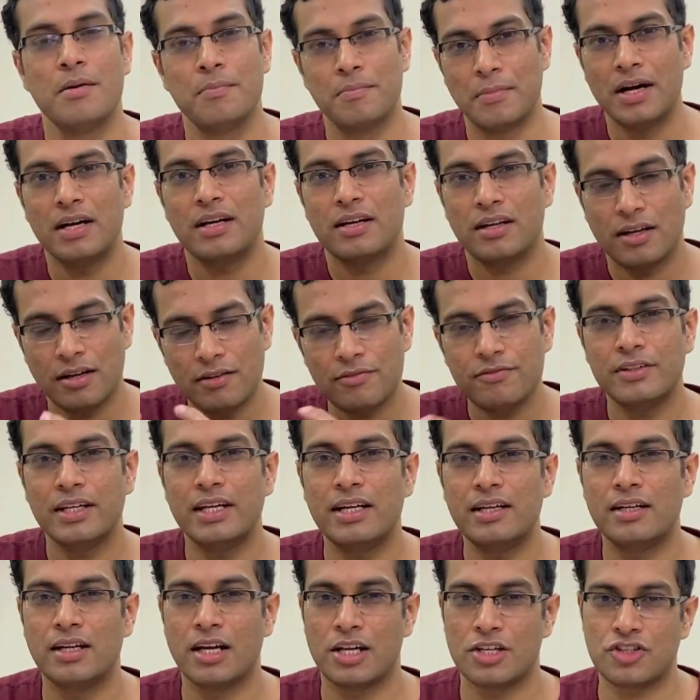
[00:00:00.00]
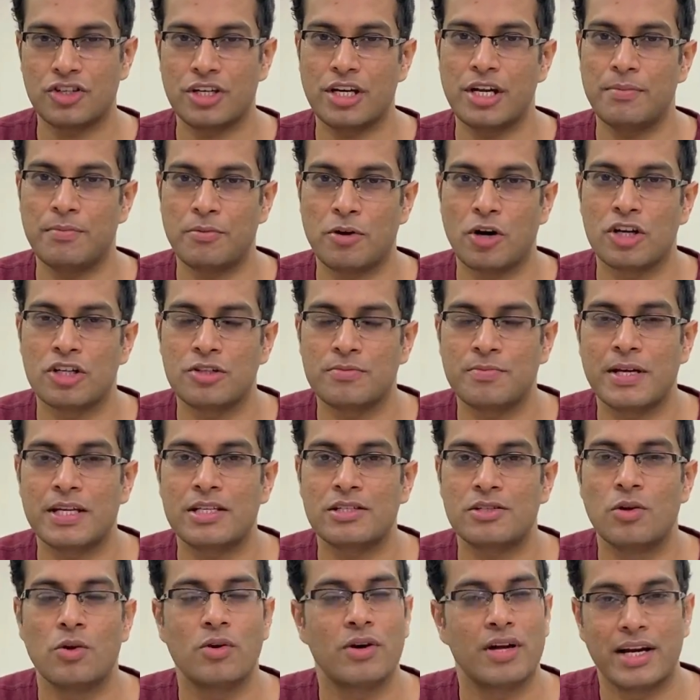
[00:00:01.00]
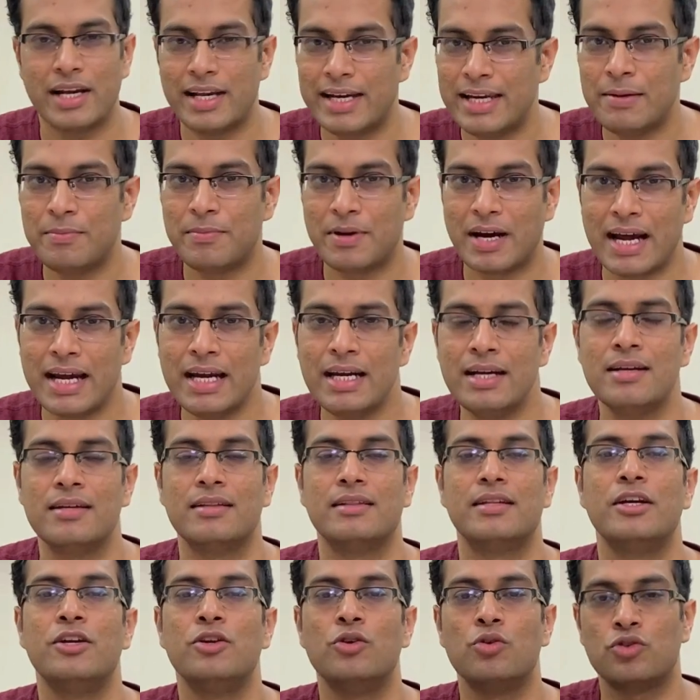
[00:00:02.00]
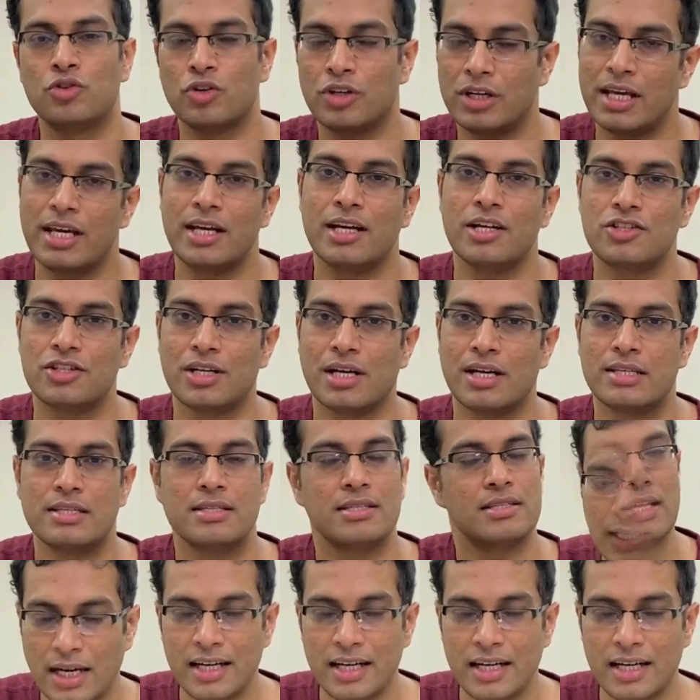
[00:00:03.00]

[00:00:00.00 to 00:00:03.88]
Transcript: But if the industry prospects look really bright, then you should take a chance.